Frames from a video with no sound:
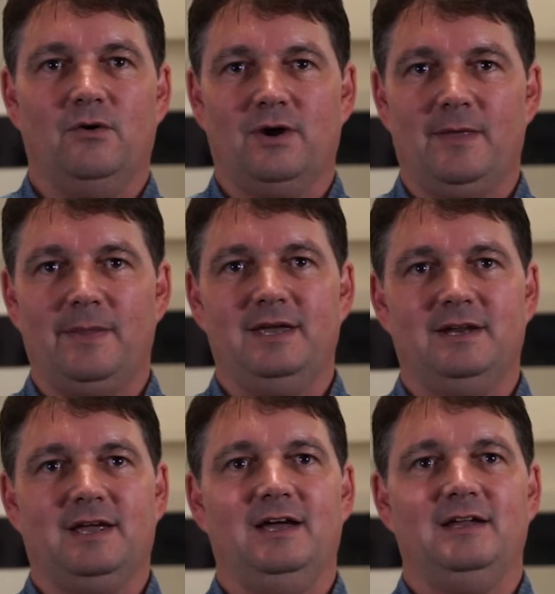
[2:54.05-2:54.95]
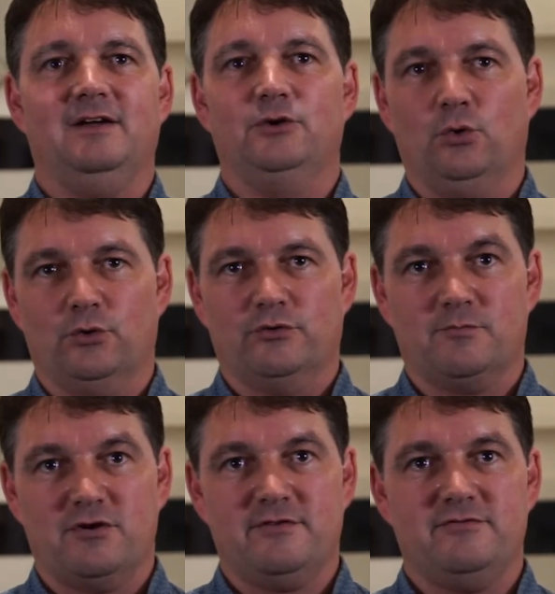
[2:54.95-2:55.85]
or can they indicate an order
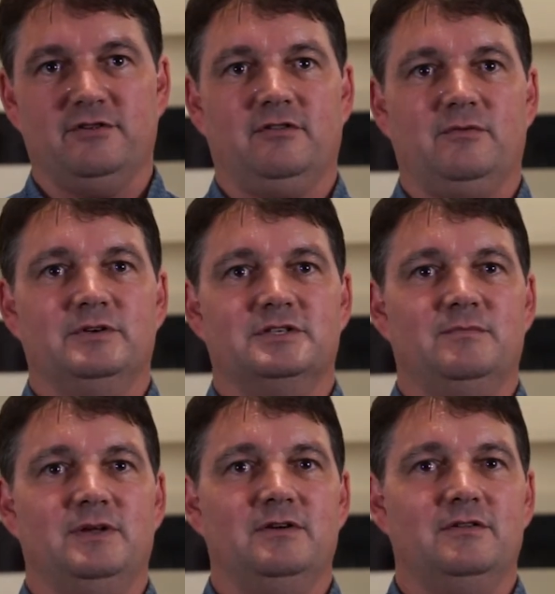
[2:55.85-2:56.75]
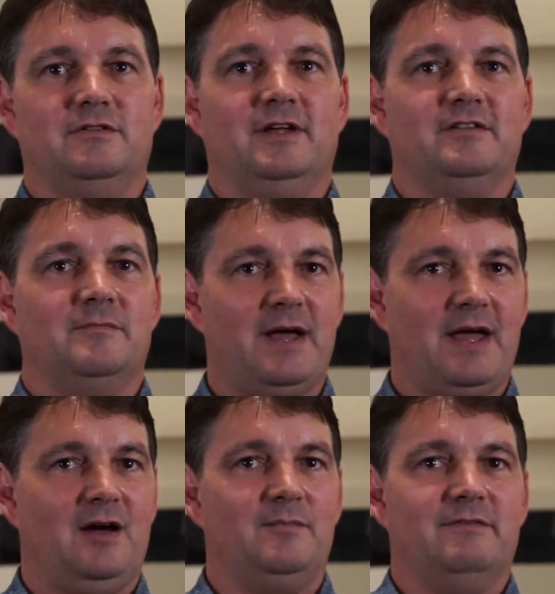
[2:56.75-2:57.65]
of preference which can be used as a
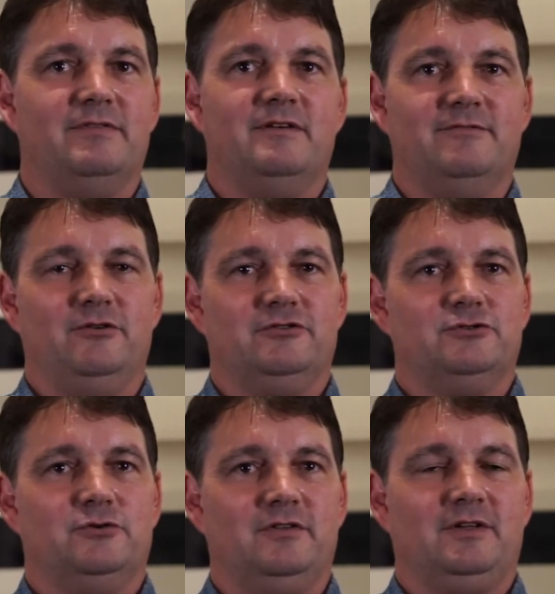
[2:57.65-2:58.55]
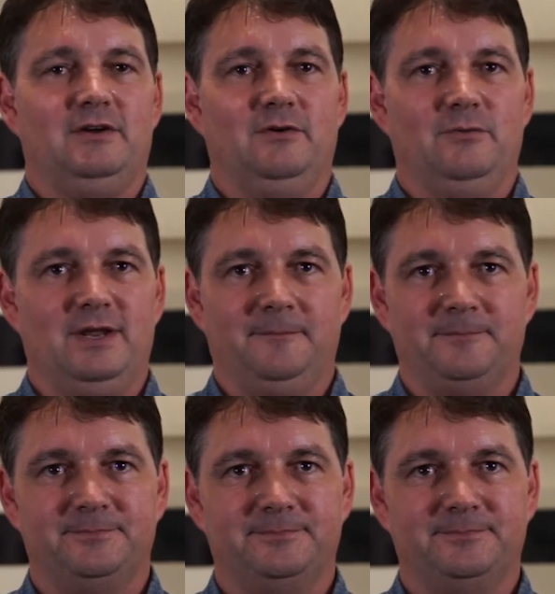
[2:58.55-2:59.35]
backup if their first choice cannot win?